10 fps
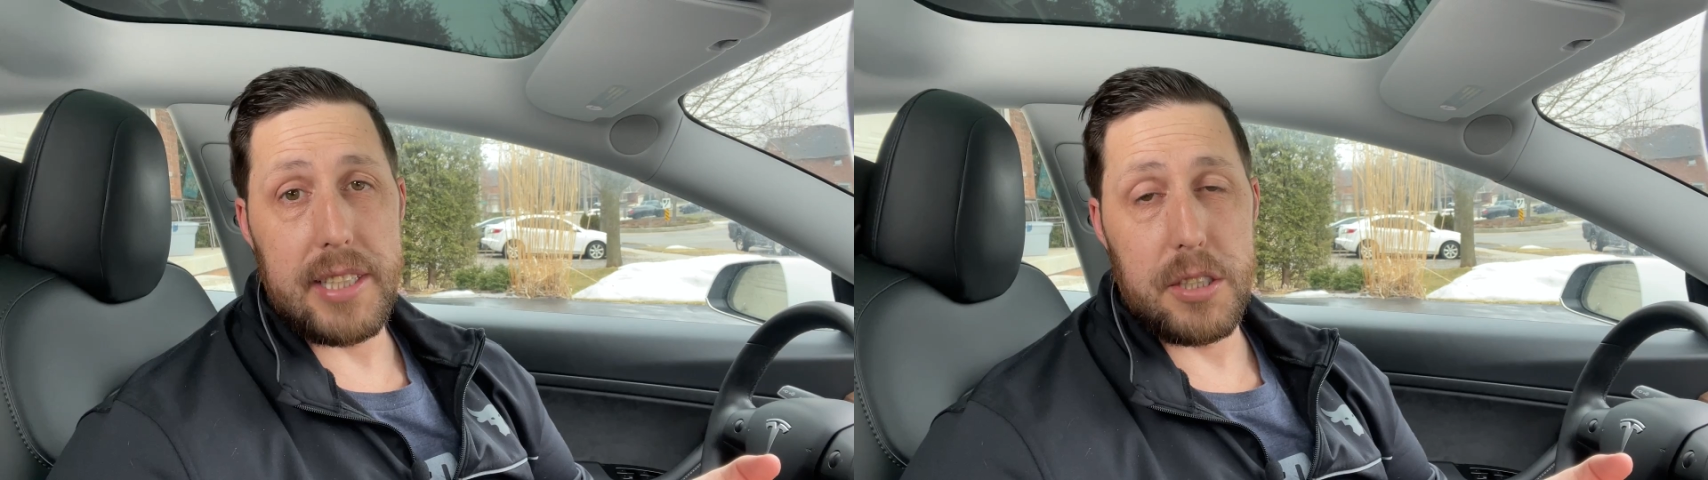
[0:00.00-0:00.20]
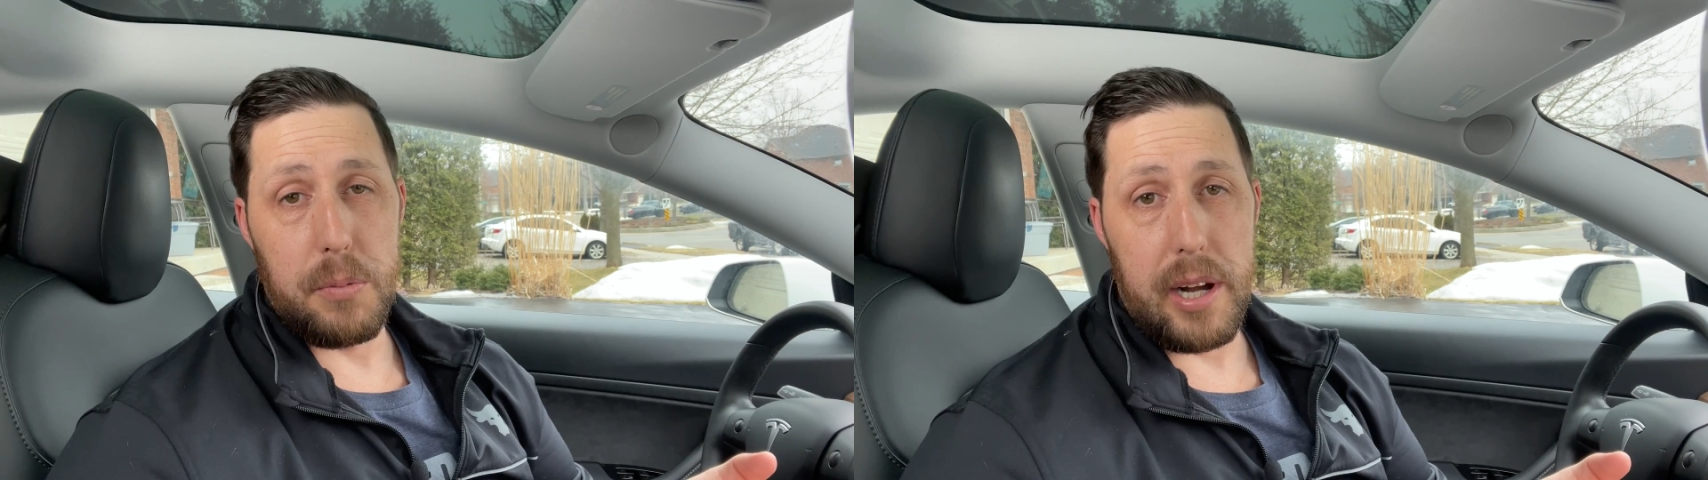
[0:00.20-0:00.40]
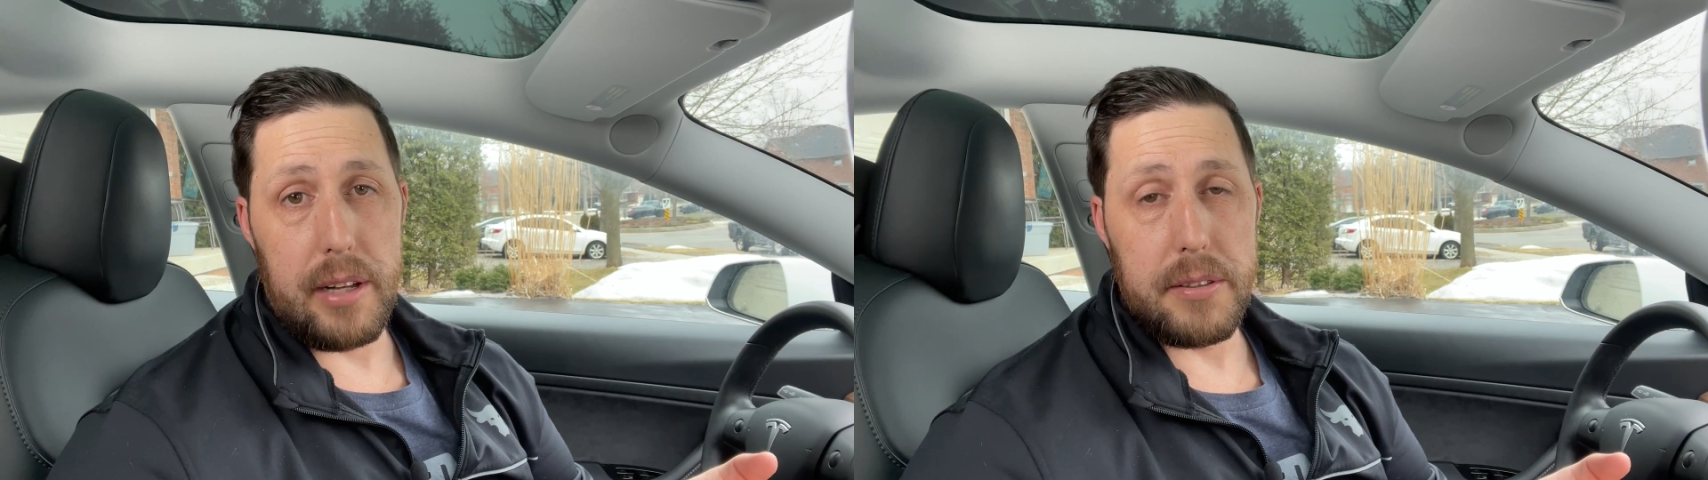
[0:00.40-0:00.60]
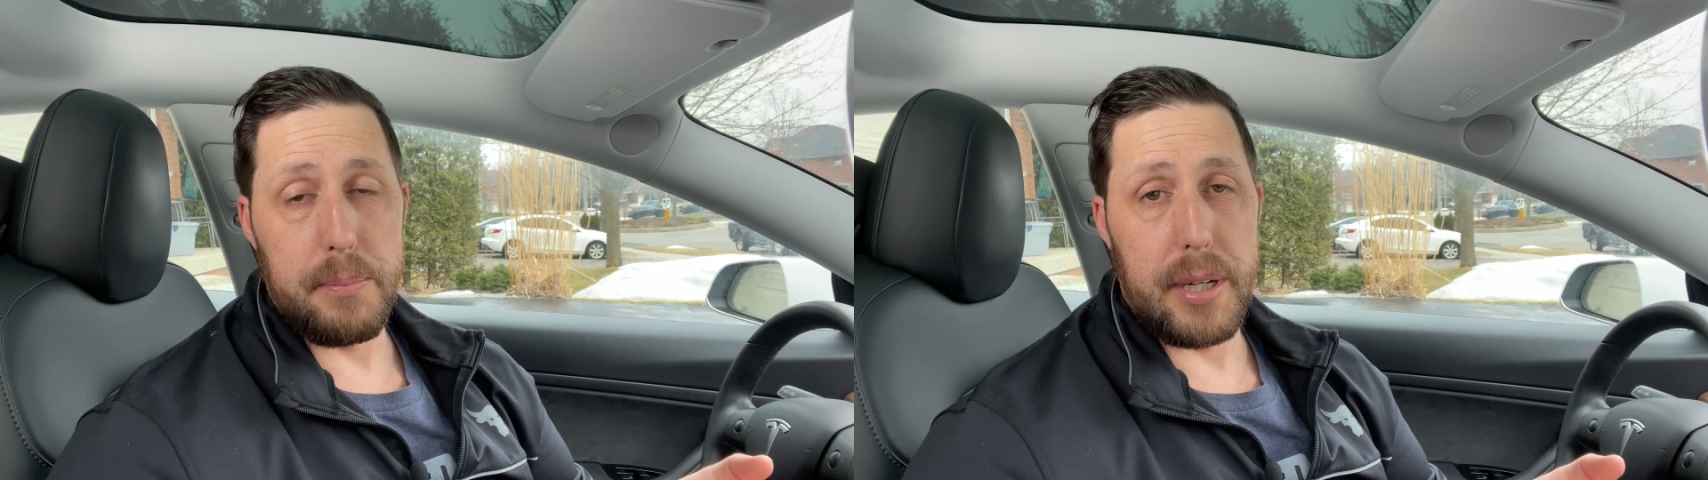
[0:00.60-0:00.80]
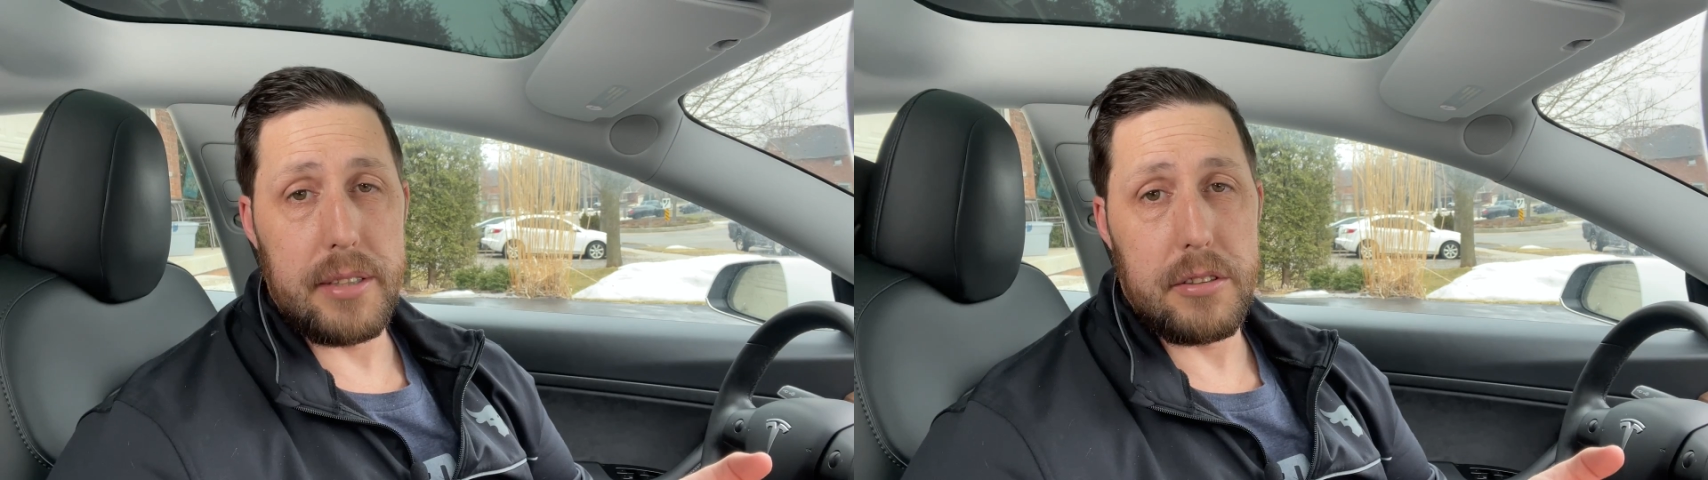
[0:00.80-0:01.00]
as well,
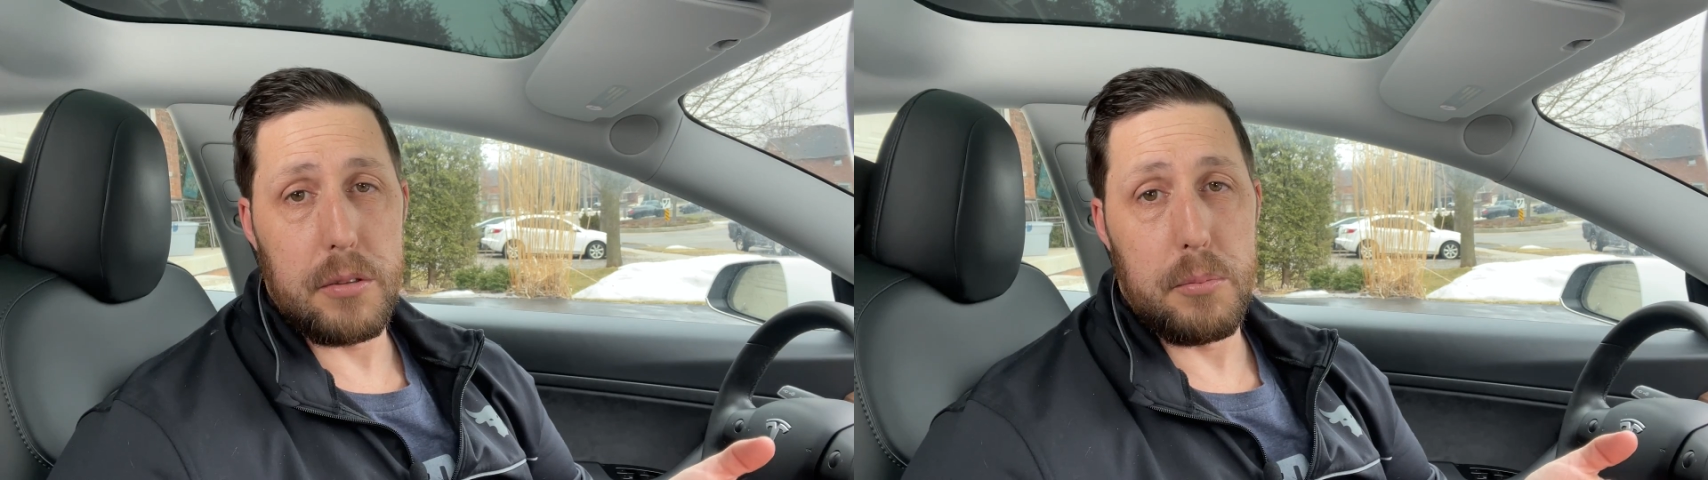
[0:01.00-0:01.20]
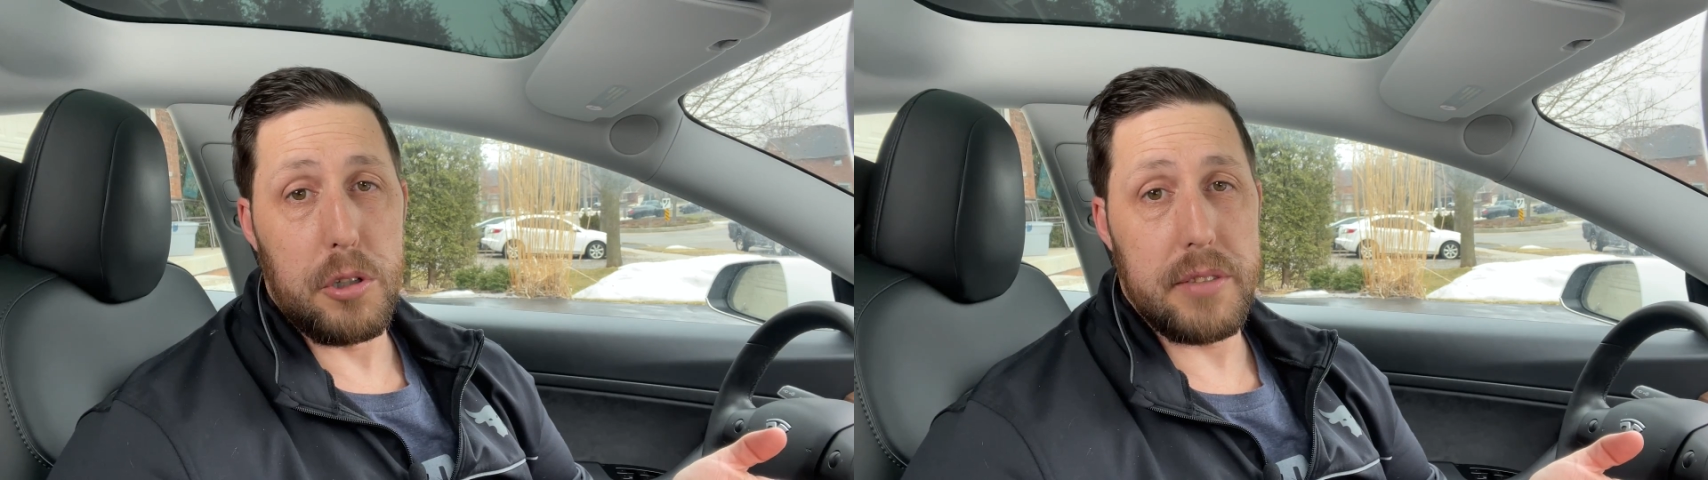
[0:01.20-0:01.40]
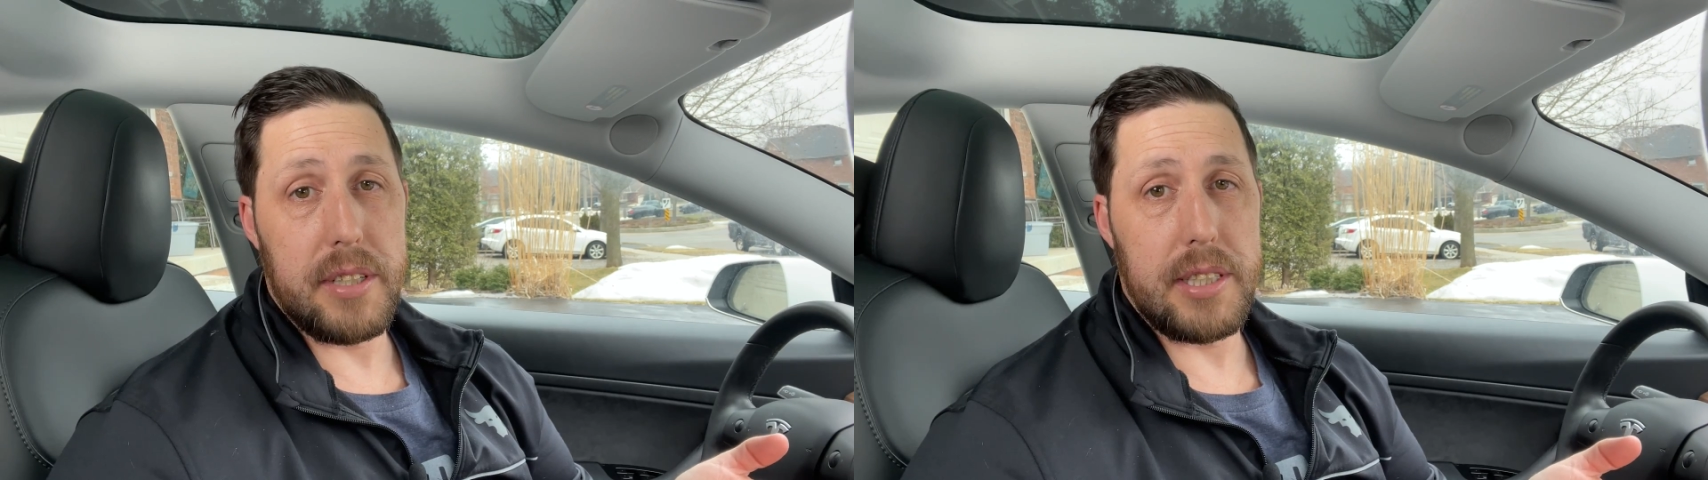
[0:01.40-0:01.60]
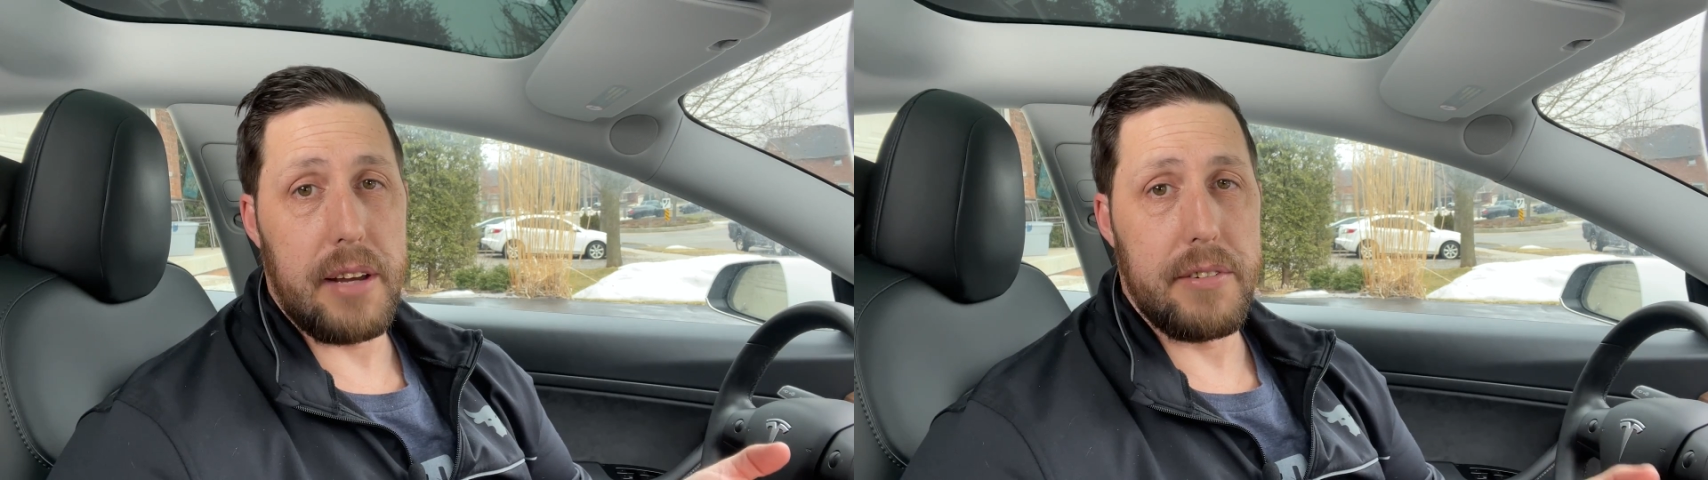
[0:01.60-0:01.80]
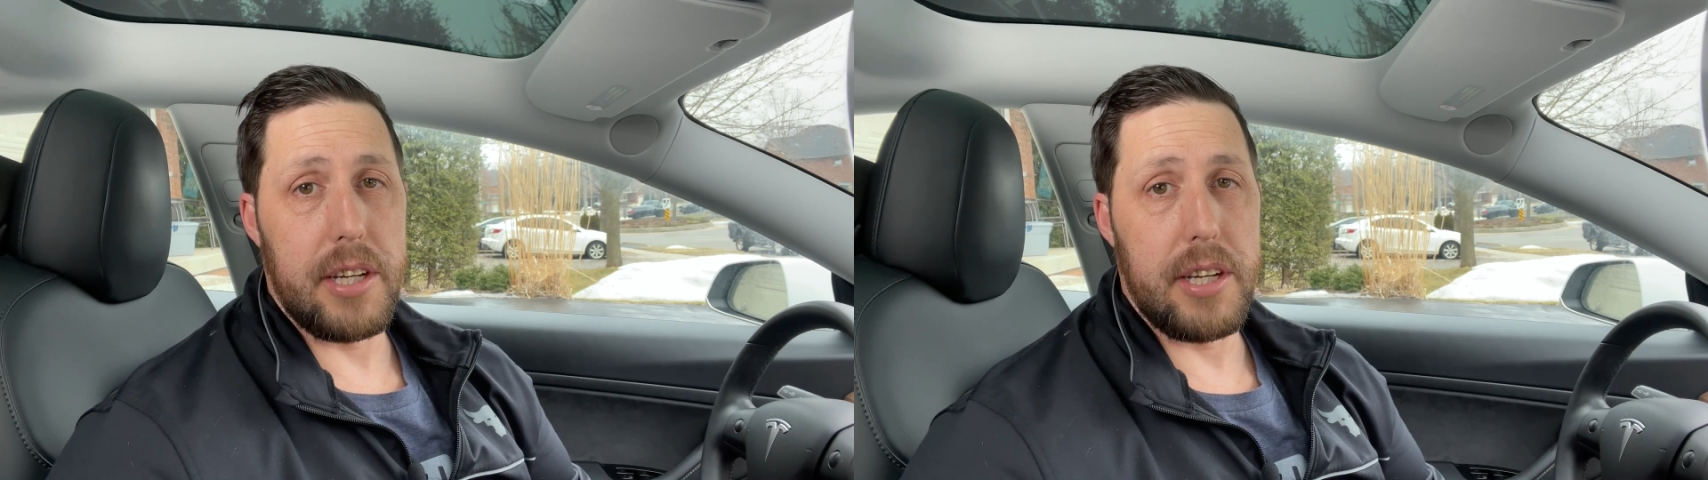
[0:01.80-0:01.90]
but so most of us have